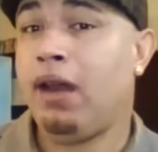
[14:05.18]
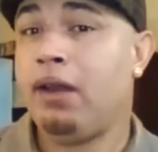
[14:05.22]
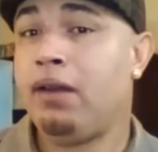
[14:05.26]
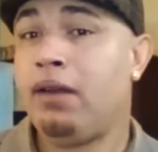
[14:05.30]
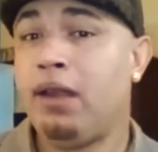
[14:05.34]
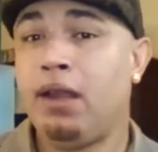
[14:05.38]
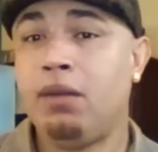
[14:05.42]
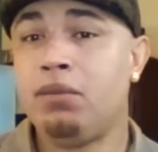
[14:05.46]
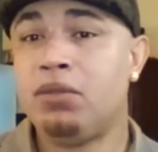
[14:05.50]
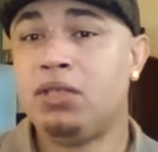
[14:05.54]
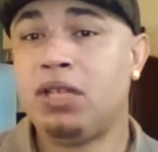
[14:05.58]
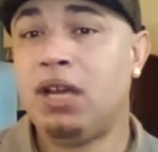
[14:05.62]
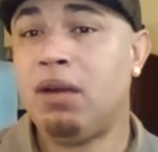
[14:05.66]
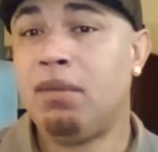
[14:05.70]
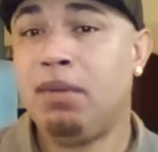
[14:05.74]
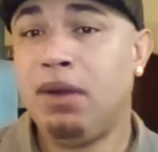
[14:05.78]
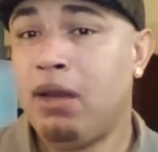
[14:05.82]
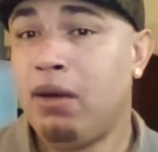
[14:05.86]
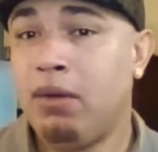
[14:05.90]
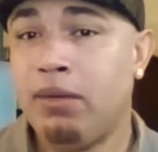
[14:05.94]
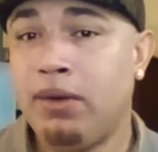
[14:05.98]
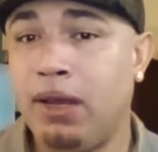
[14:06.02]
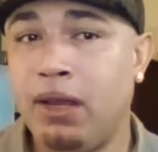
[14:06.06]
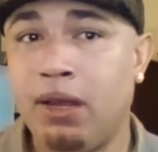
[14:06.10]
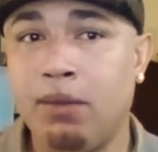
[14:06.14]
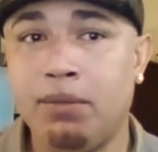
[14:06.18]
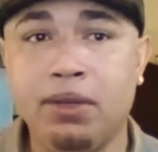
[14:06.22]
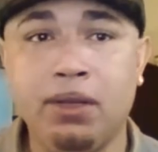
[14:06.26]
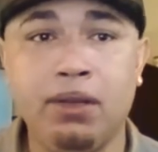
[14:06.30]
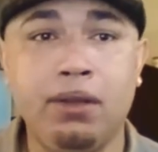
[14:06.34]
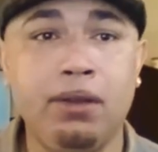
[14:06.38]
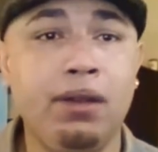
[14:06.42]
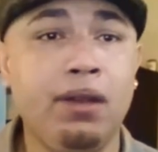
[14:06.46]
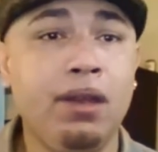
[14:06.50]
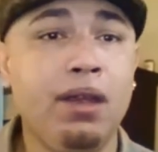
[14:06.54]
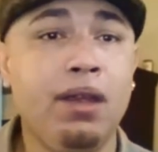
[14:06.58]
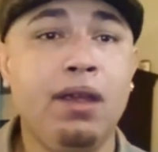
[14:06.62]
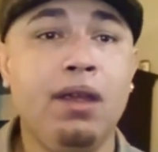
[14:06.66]
had a damn job and every damn
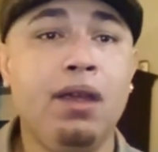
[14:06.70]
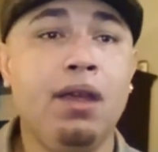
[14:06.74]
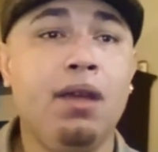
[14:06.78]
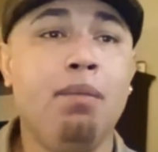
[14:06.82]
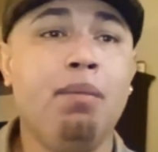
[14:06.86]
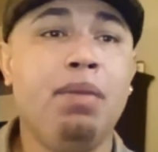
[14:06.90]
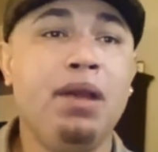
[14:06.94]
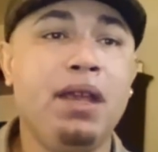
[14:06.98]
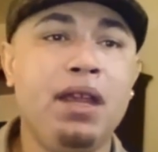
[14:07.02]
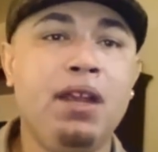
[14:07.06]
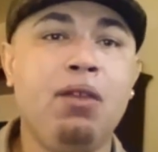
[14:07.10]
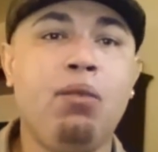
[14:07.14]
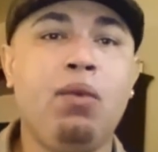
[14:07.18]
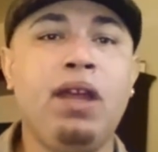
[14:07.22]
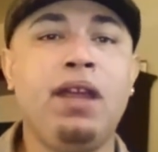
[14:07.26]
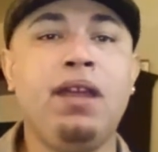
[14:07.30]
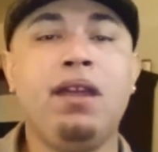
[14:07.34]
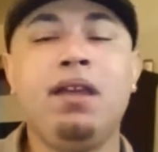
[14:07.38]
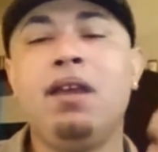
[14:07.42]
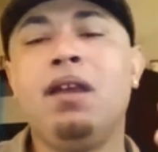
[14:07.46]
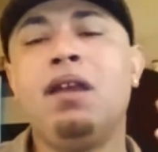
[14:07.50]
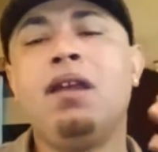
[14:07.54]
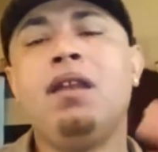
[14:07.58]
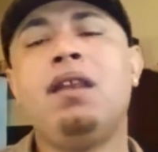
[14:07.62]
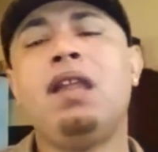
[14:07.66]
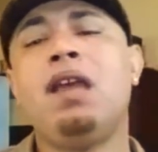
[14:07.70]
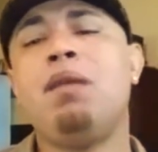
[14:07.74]
thing. But anyway,